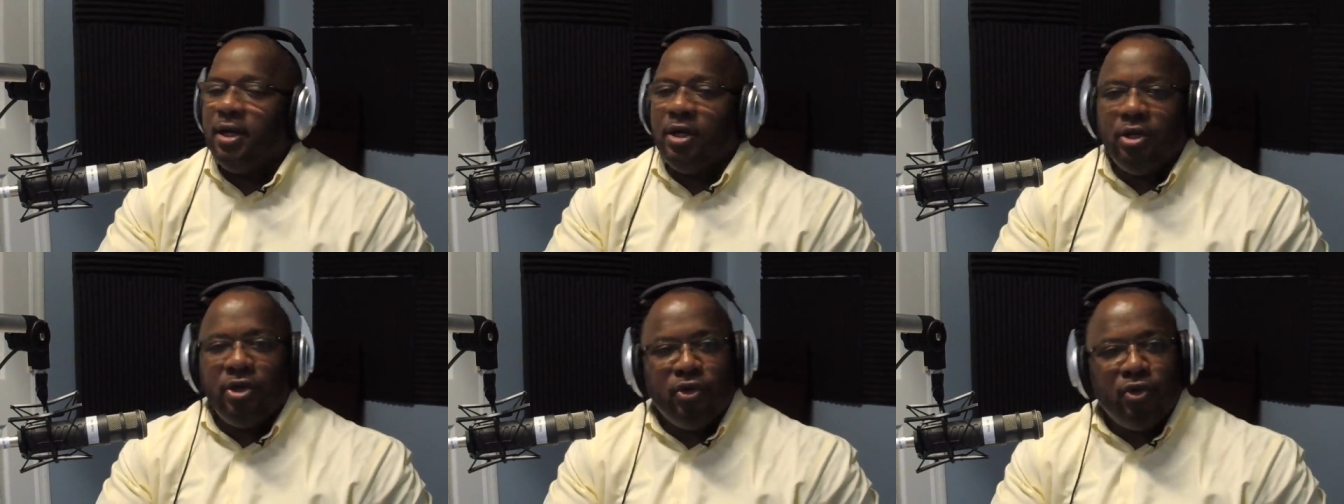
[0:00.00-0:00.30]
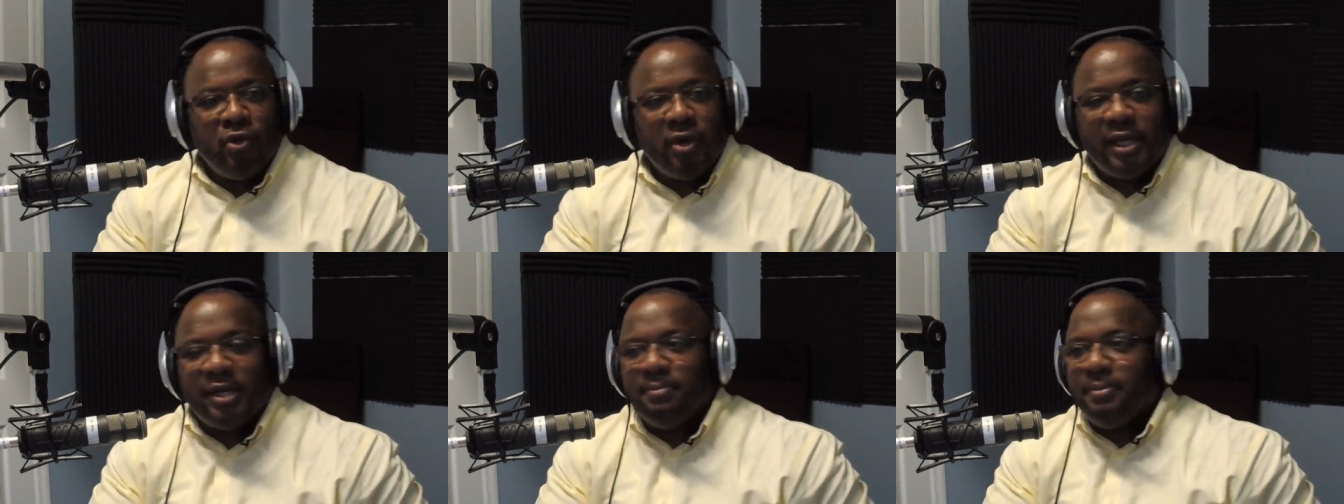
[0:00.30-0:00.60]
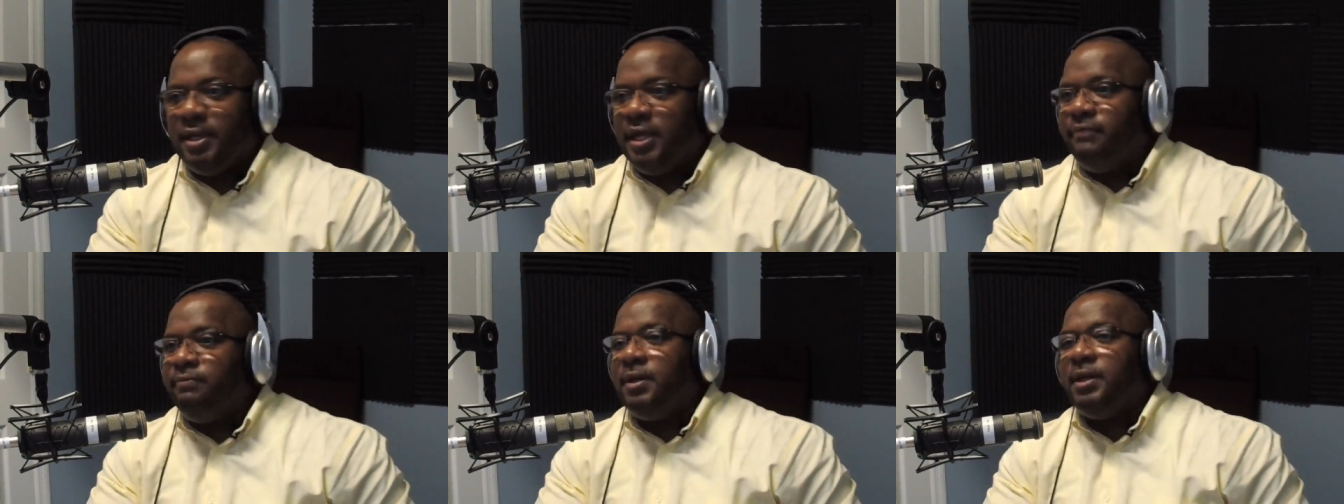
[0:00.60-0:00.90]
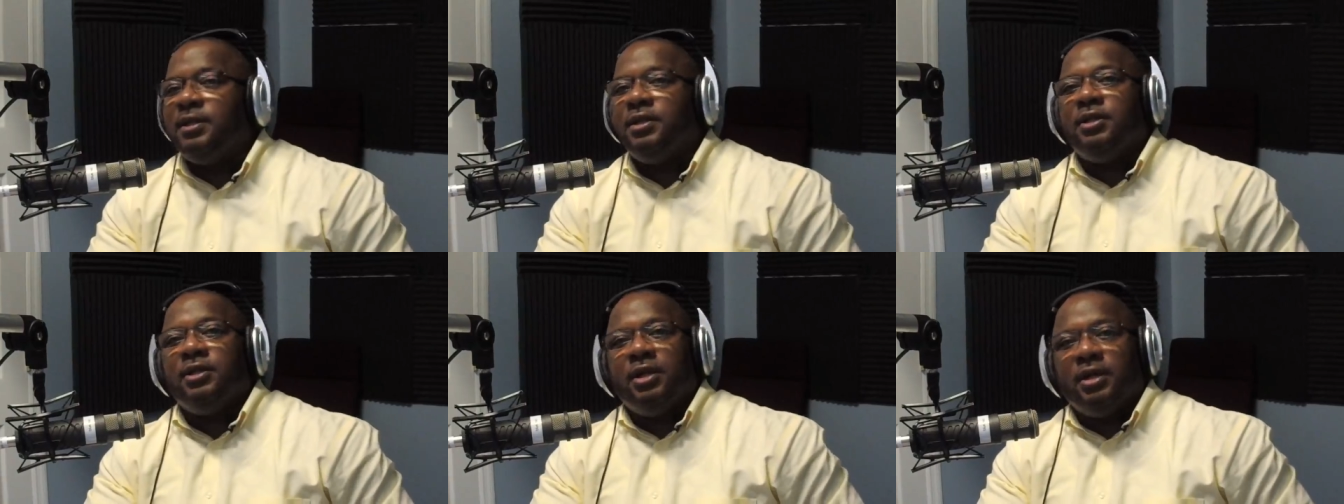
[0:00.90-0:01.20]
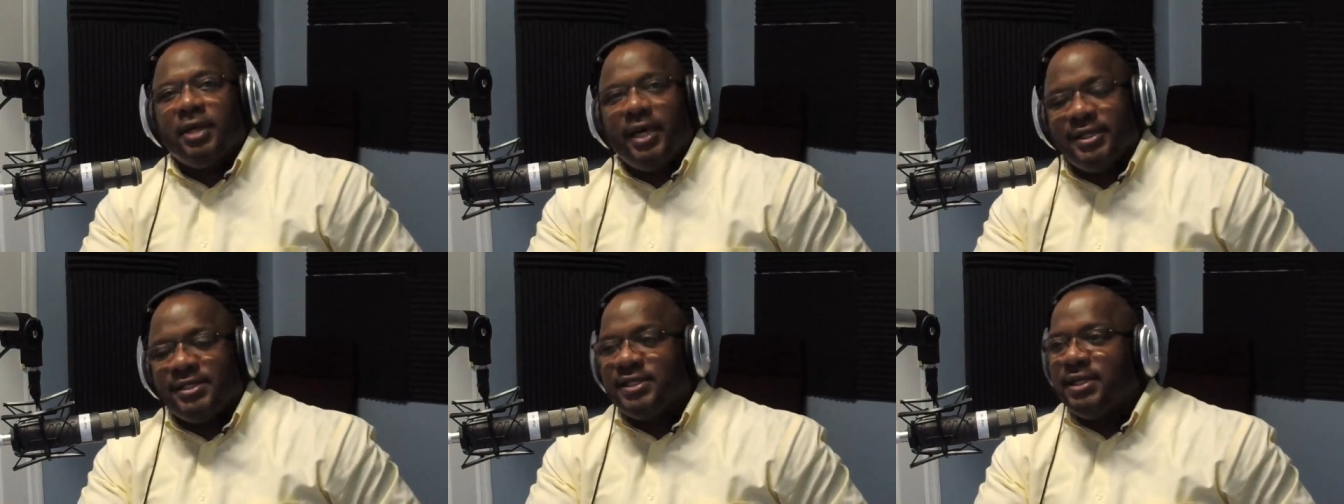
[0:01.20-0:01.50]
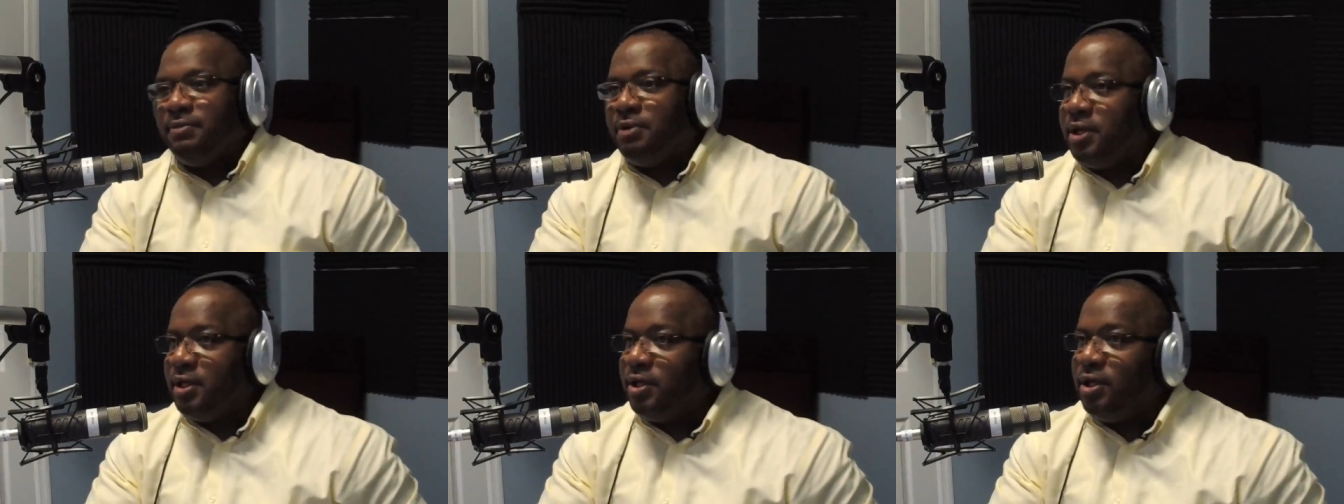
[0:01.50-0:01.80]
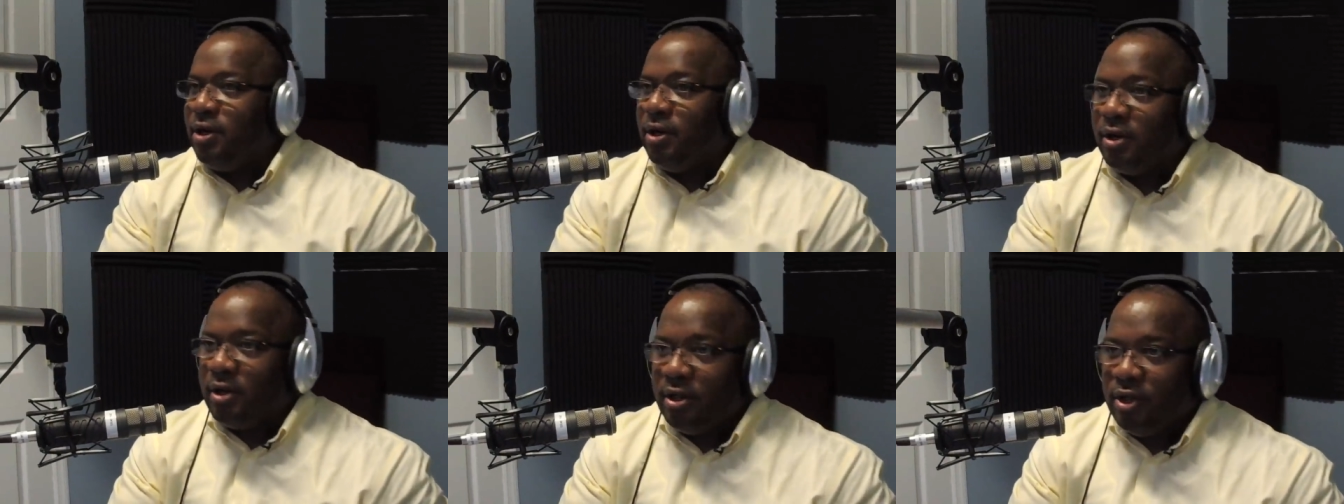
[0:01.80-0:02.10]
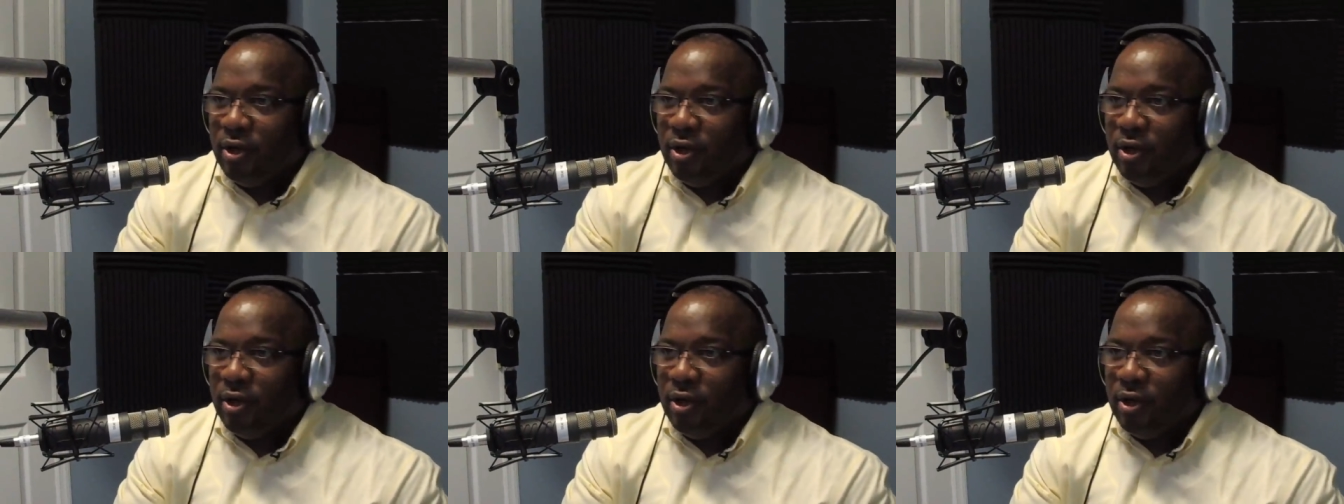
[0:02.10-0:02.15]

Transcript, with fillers: You don't gotta believe me? Look at someone in your,